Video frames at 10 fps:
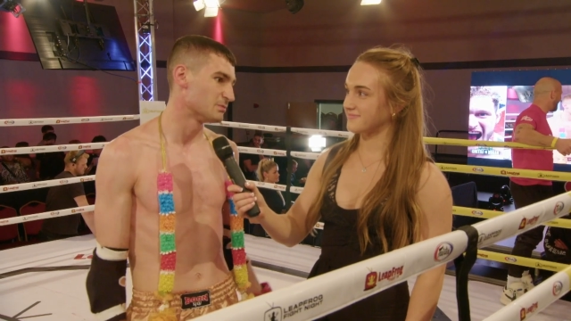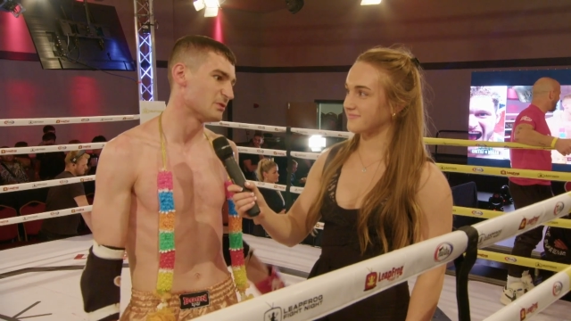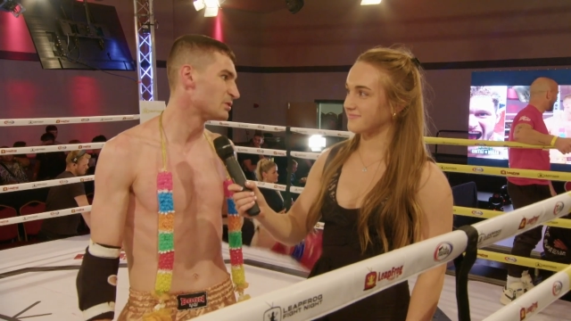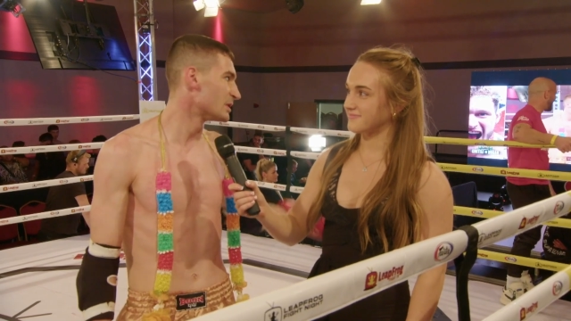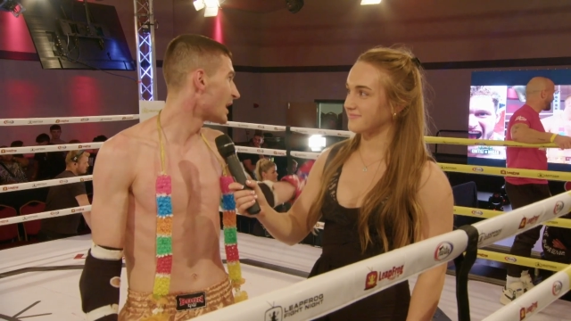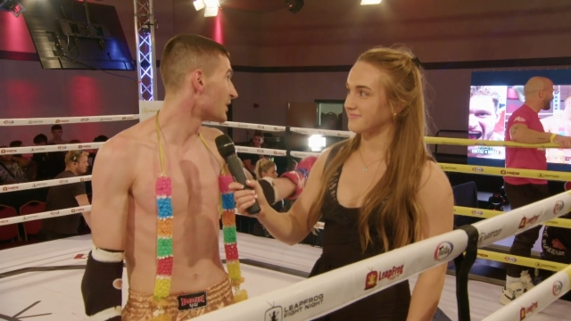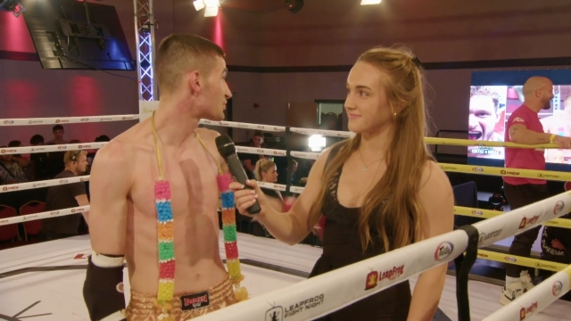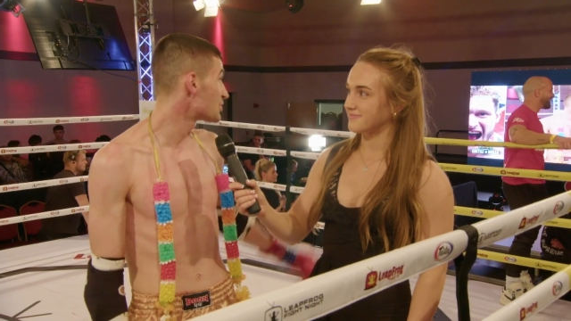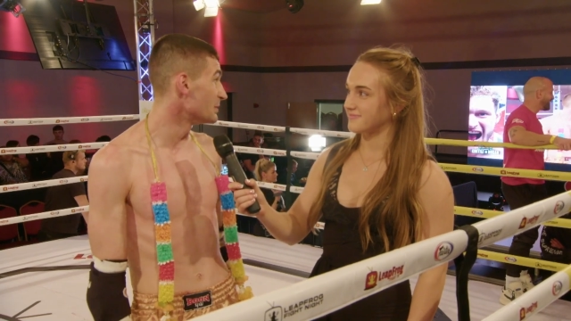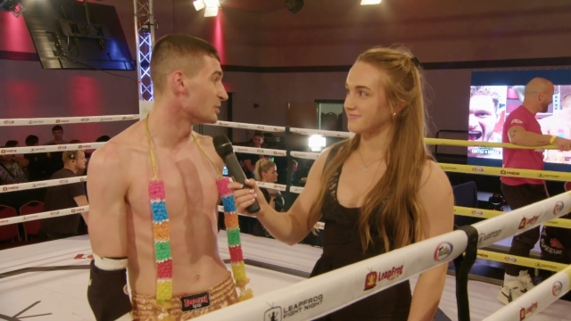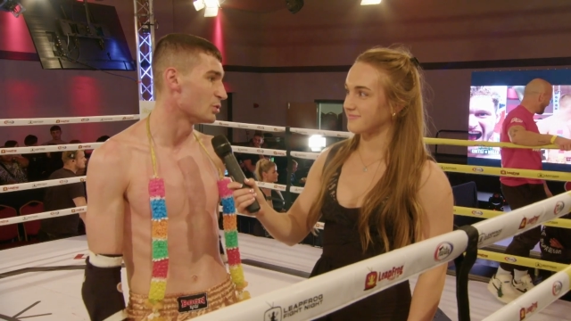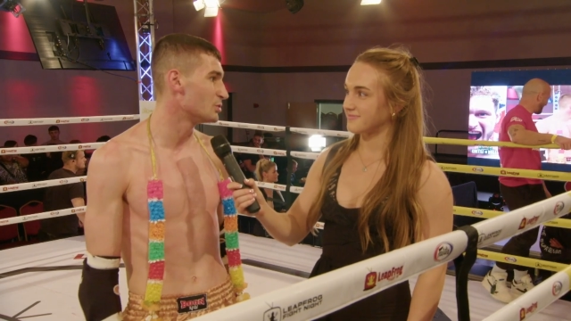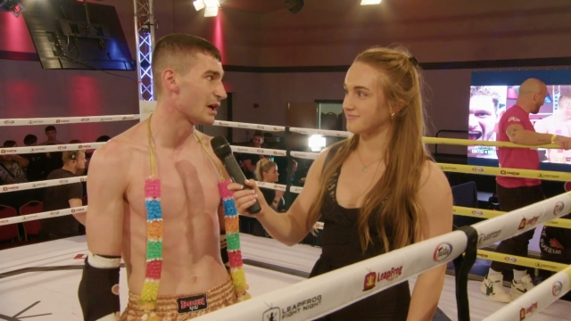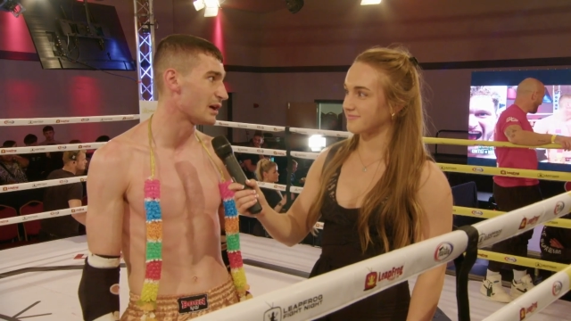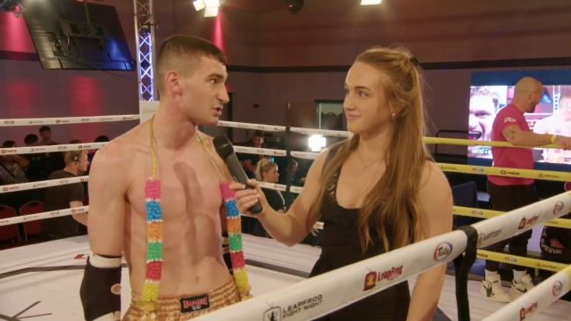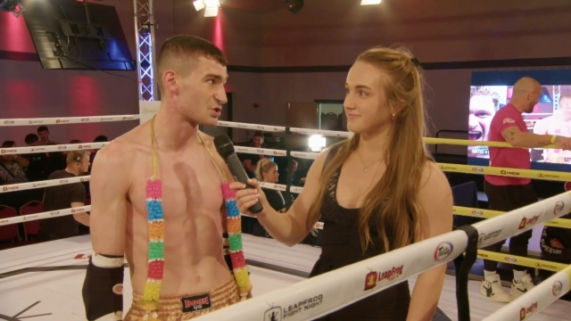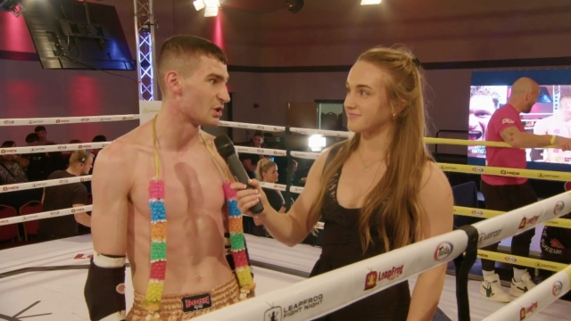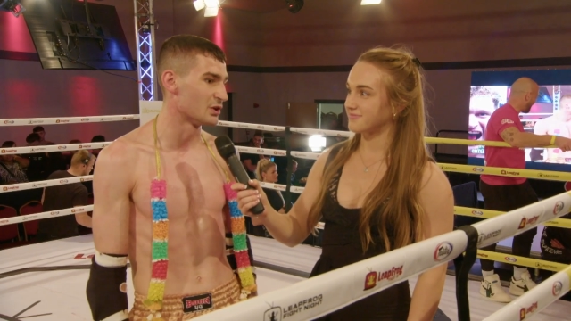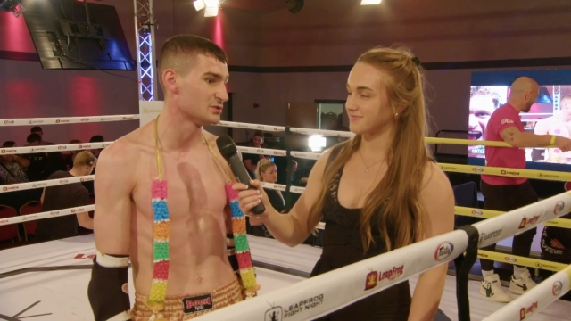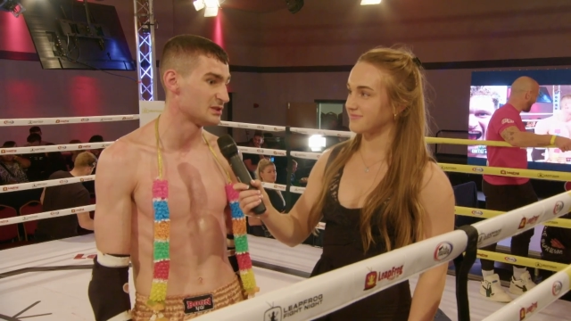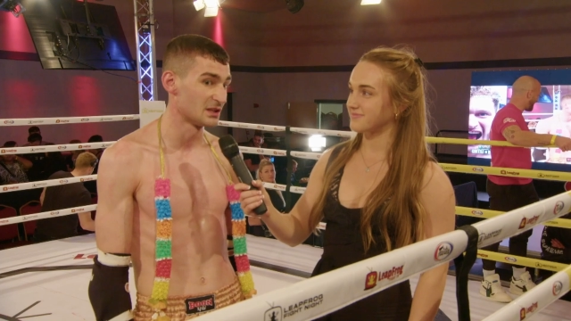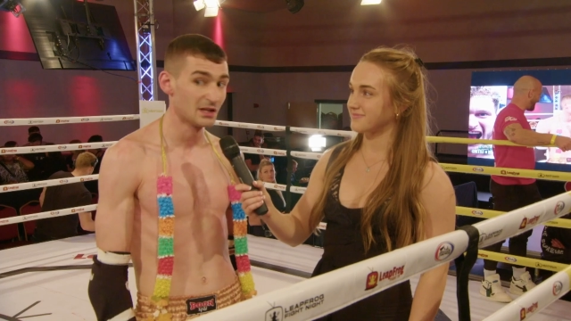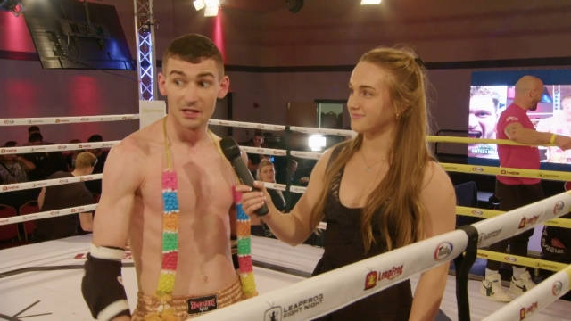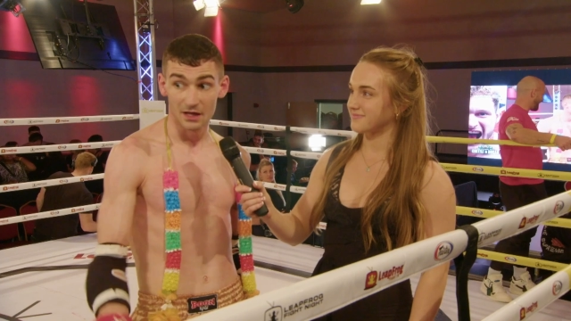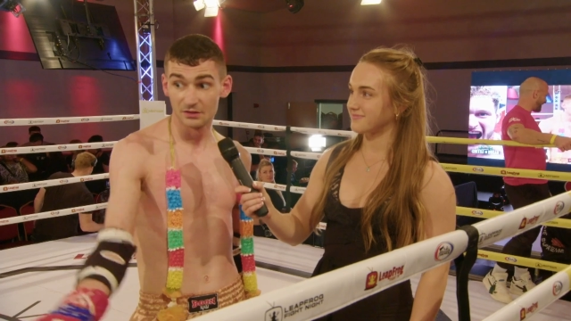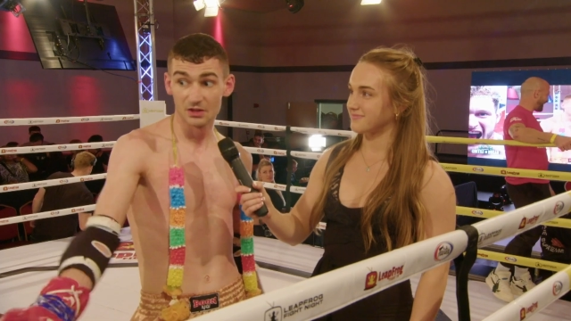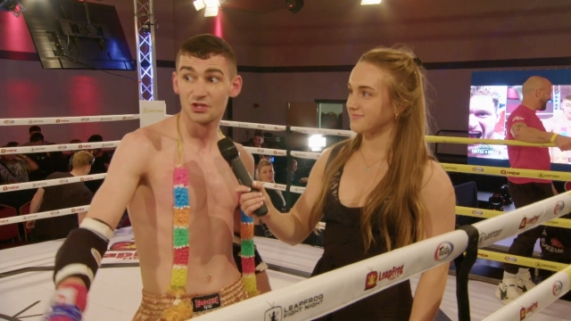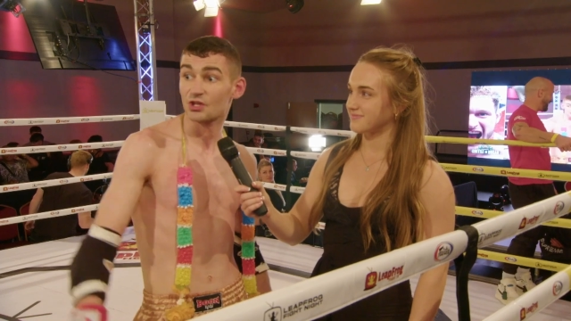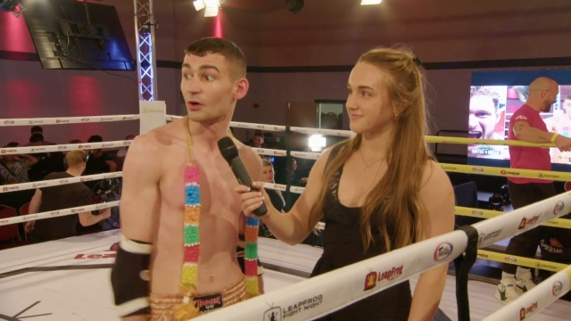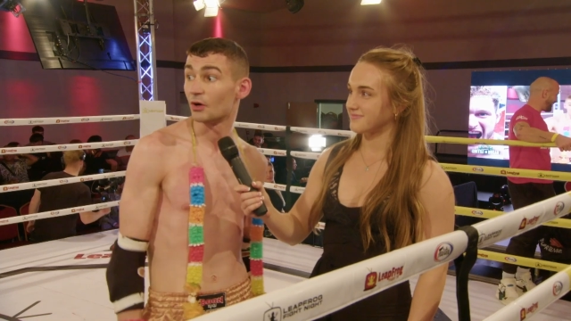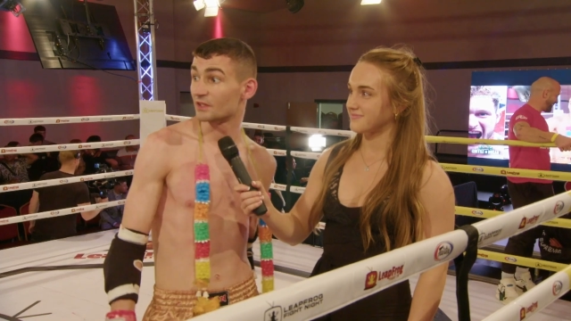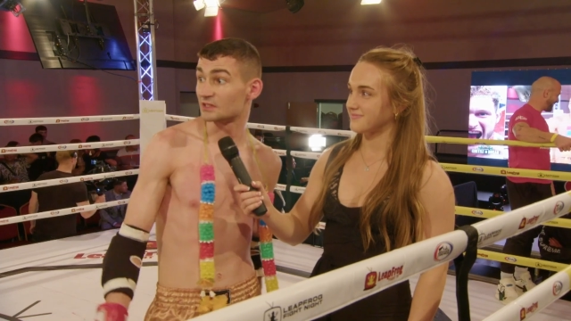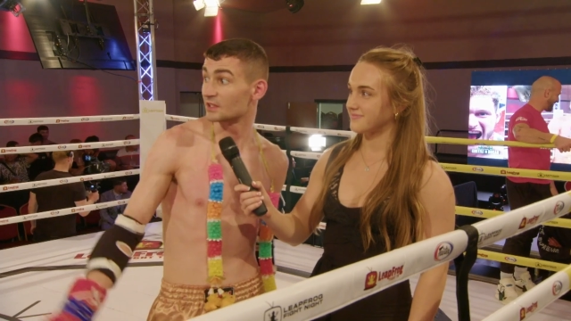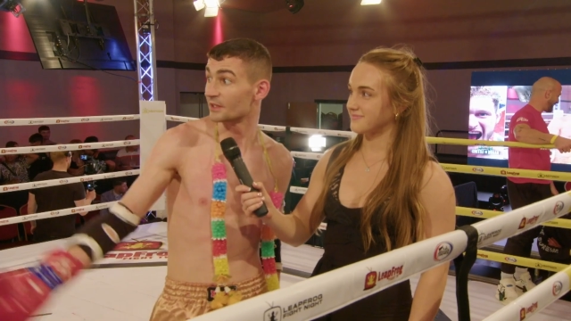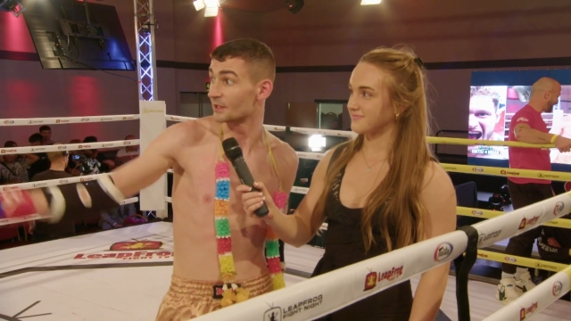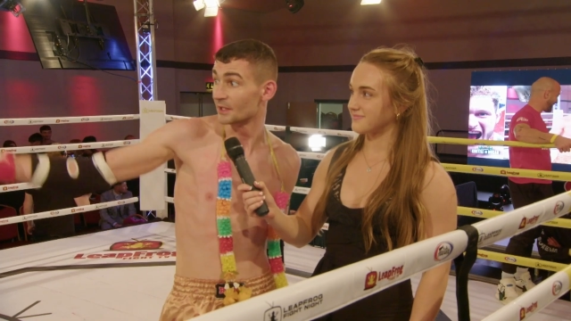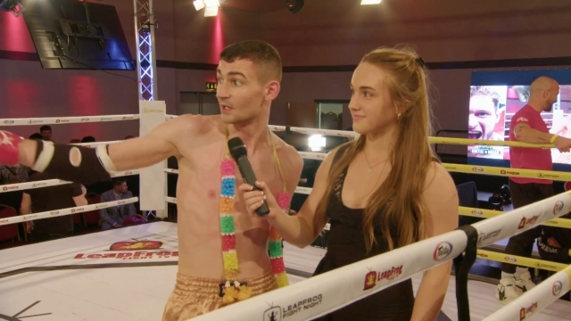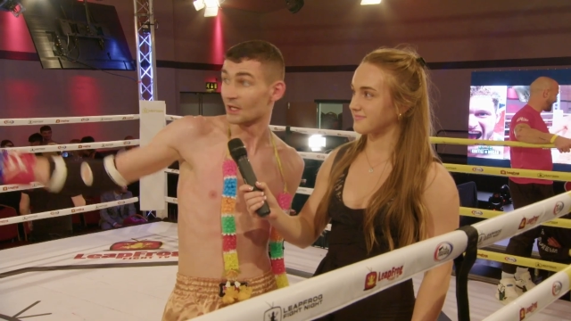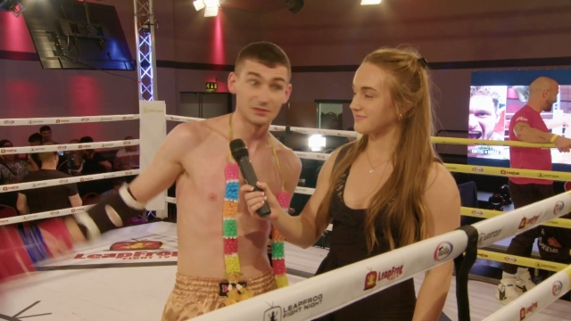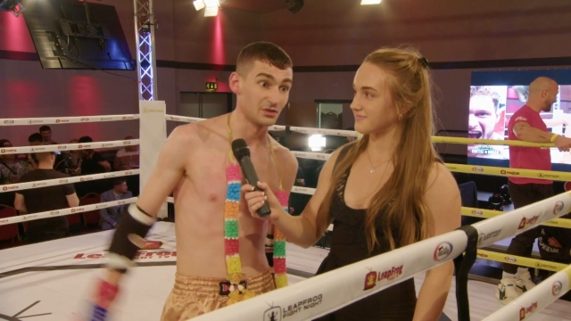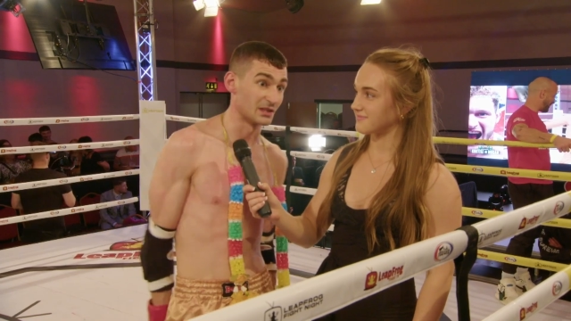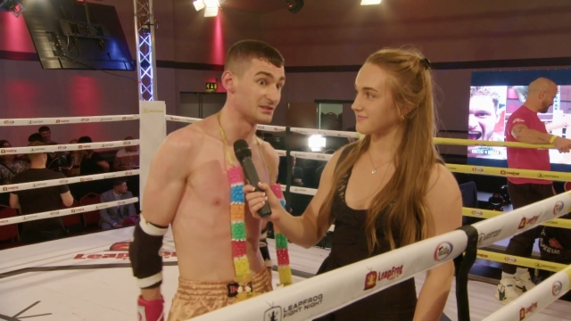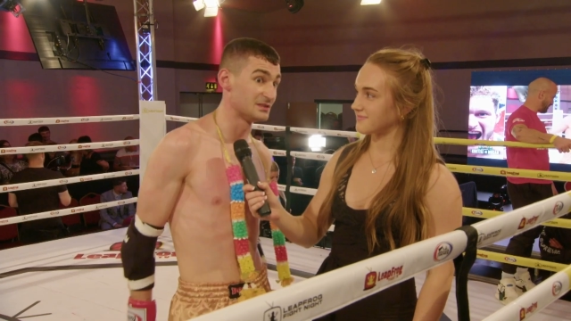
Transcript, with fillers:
Speaker 1: live streaming all the other shows, and this show, obviously, as you can